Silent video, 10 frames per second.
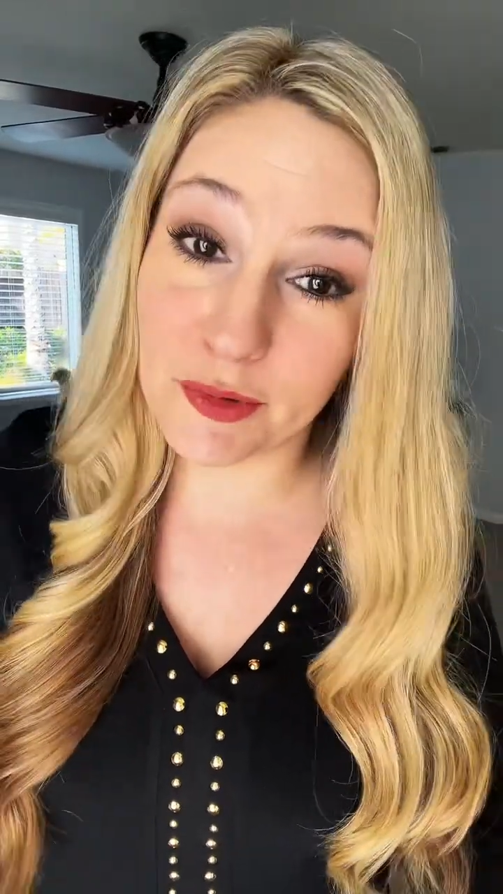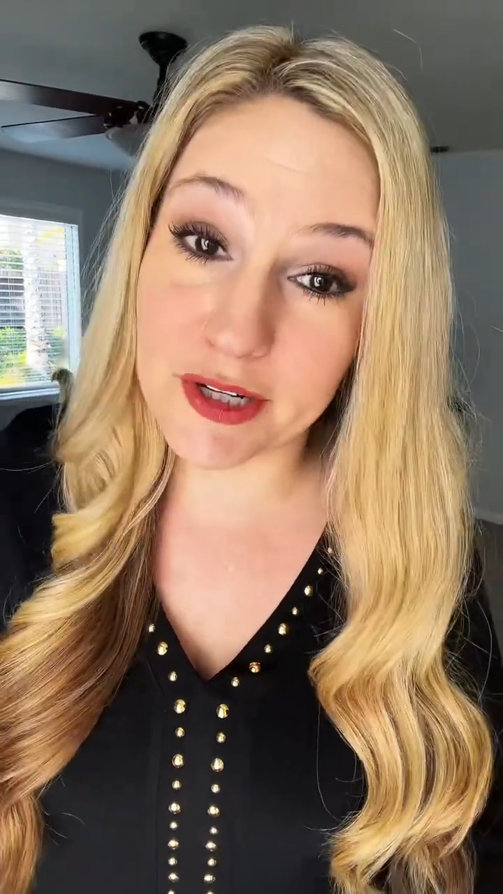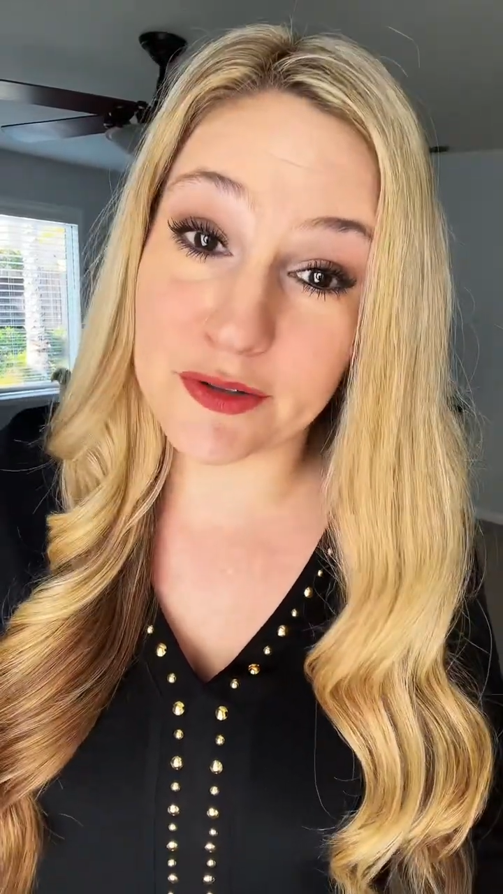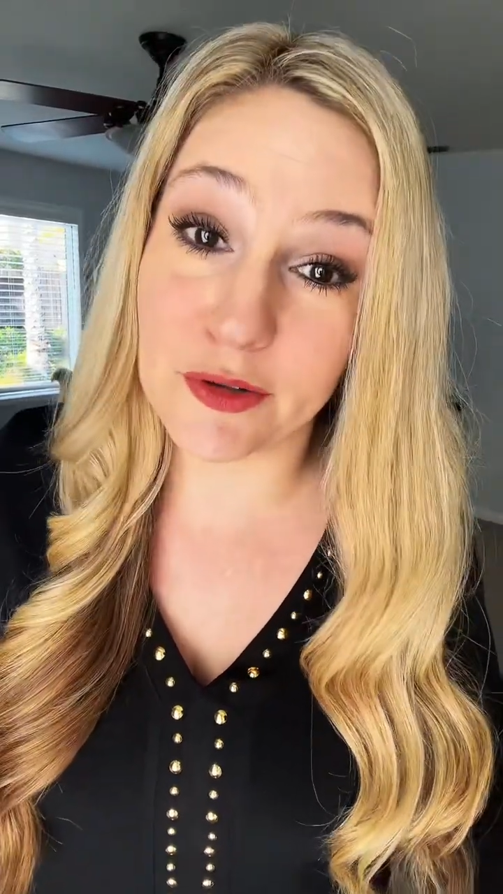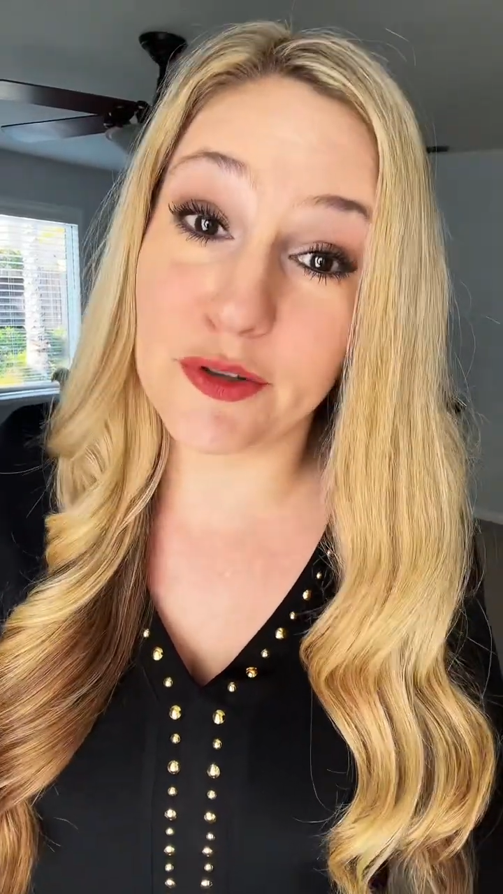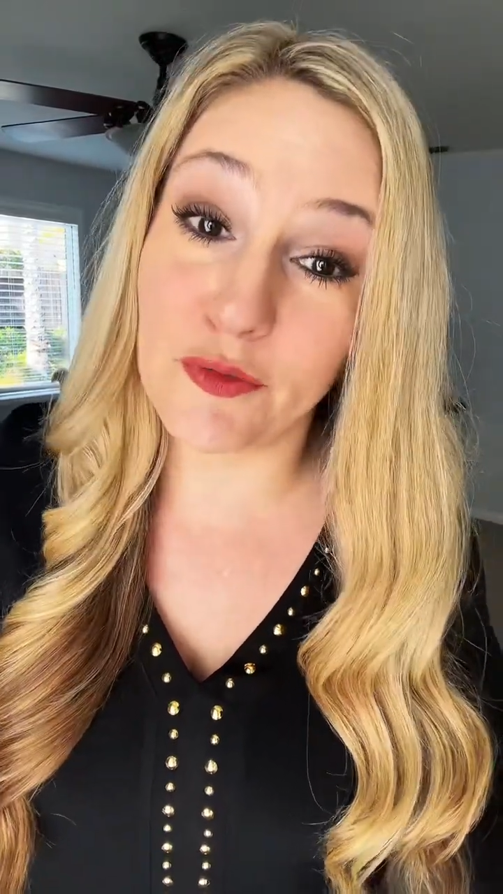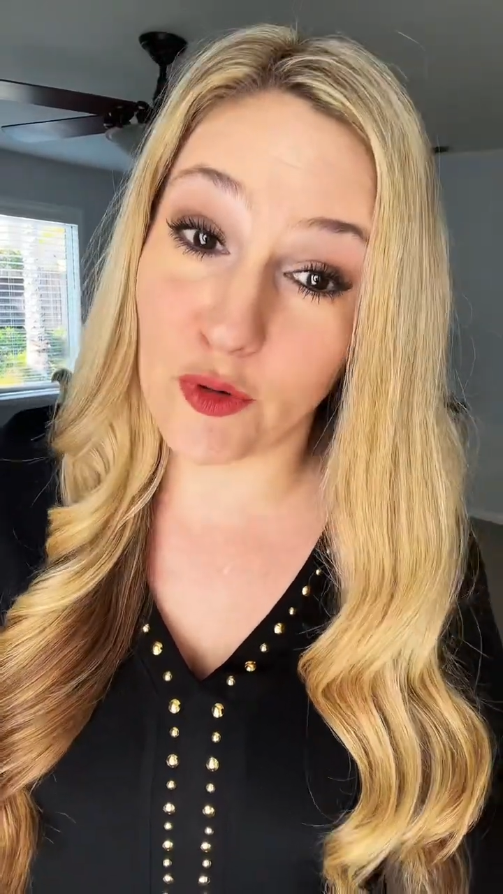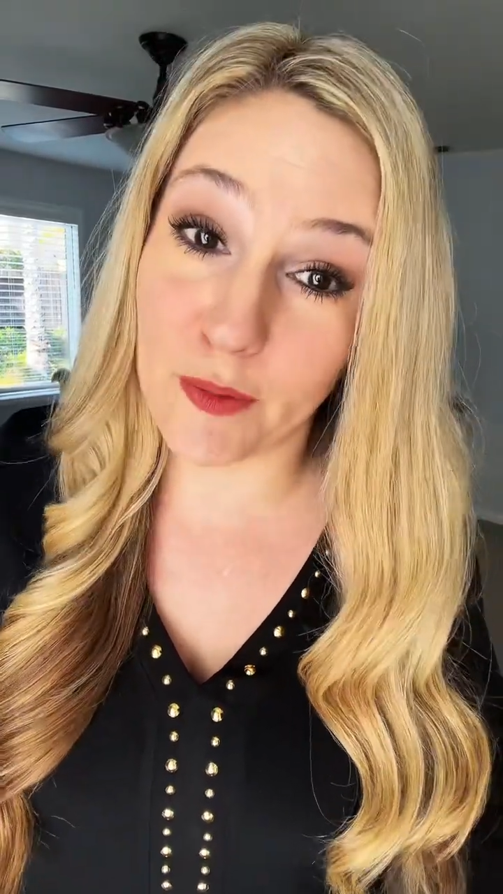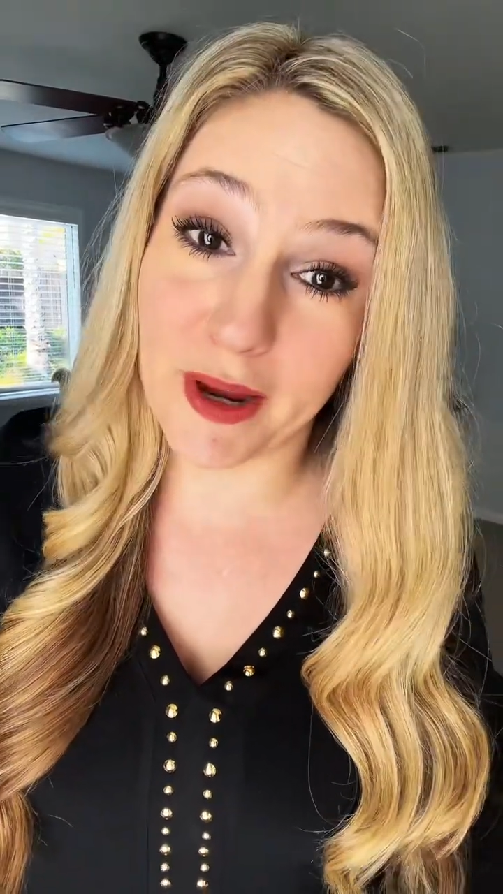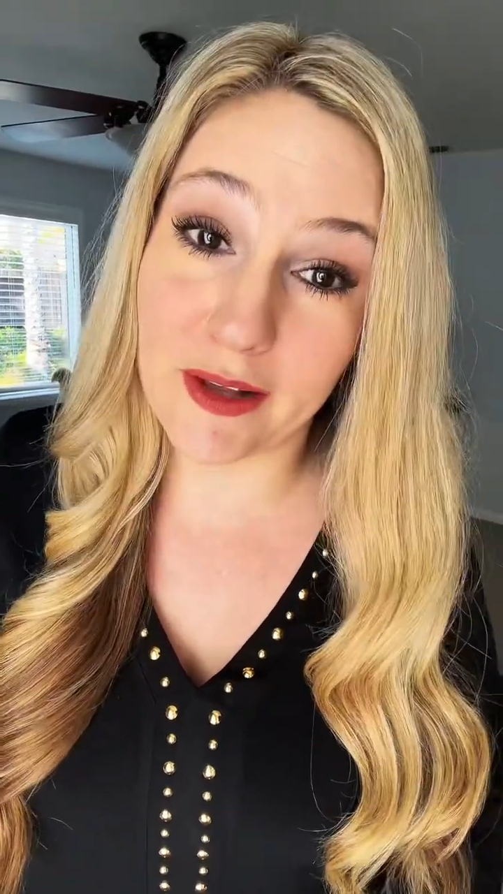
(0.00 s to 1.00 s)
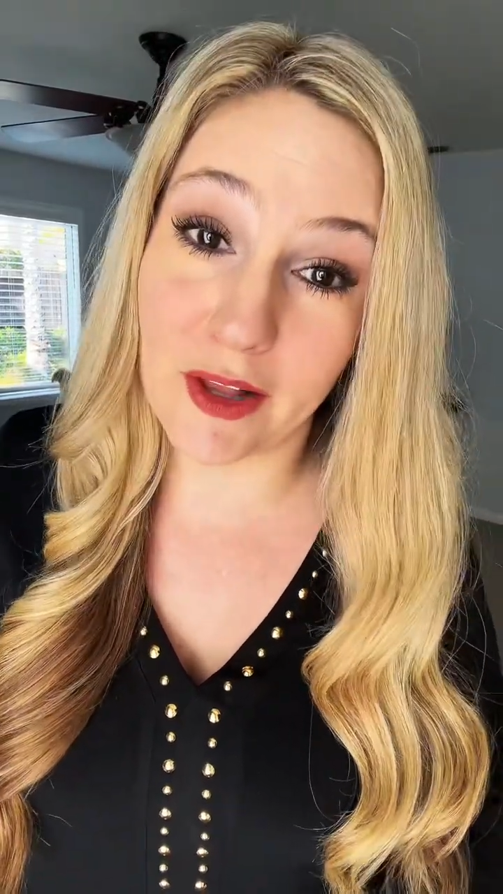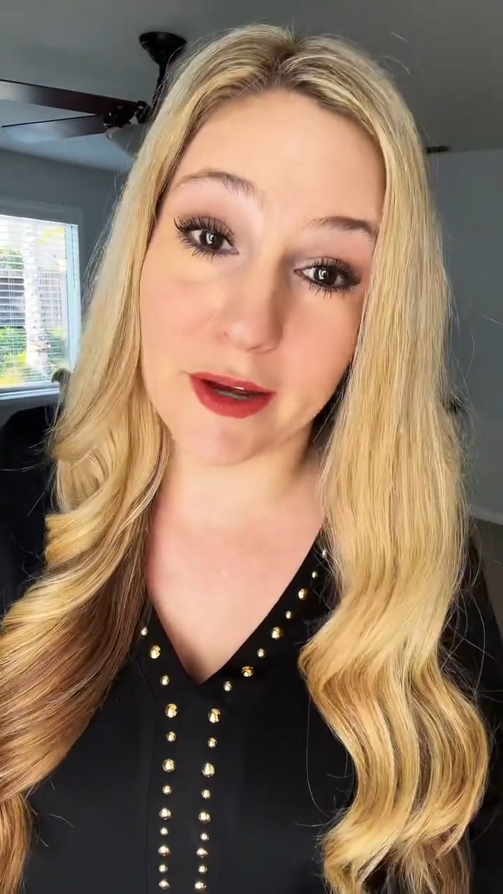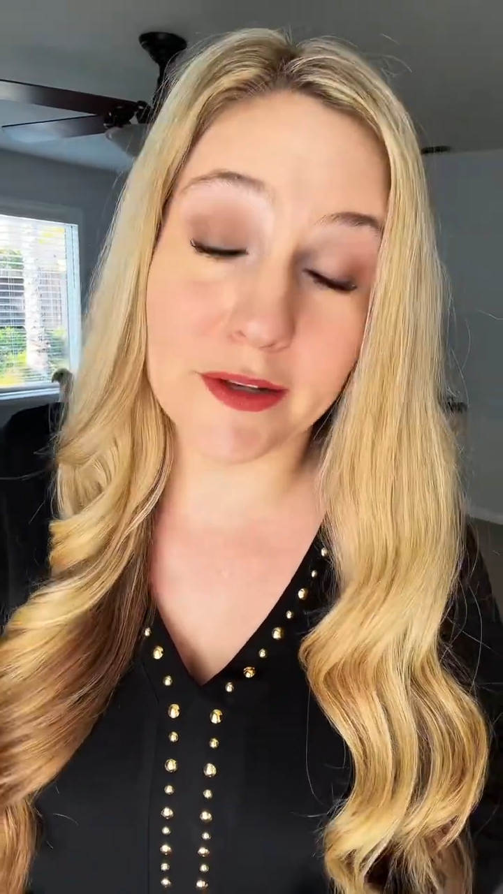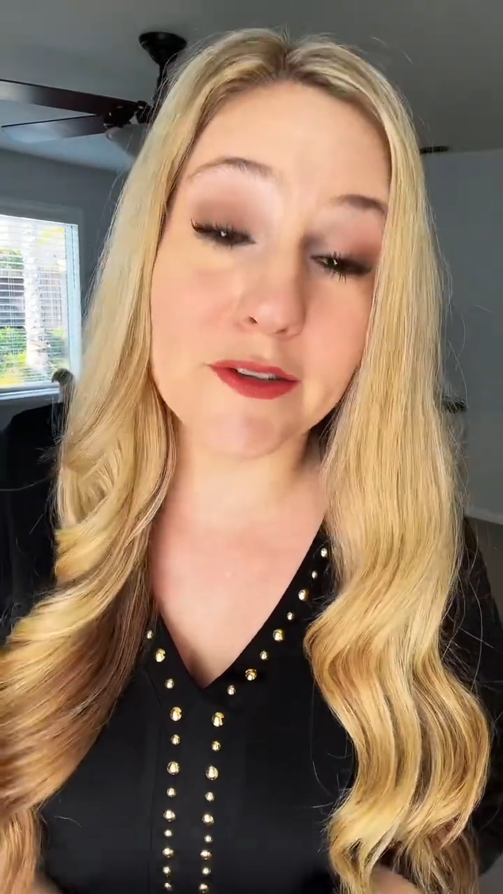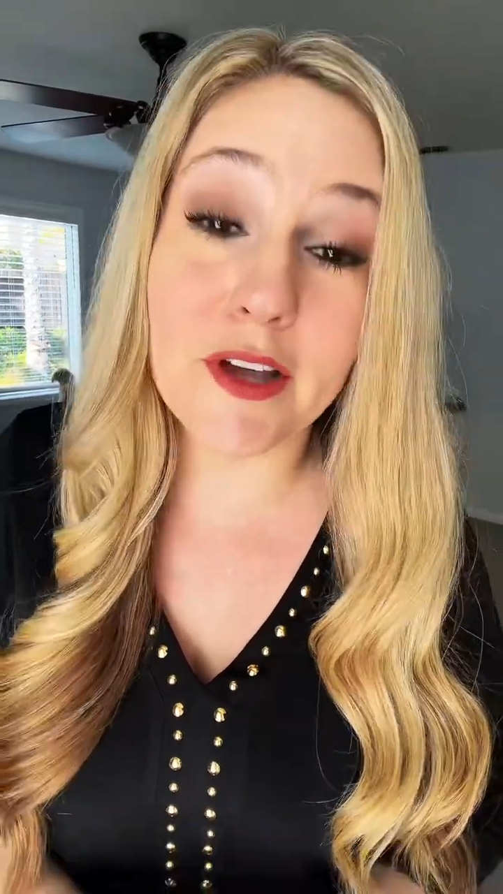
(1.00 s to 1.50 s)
research for my clients,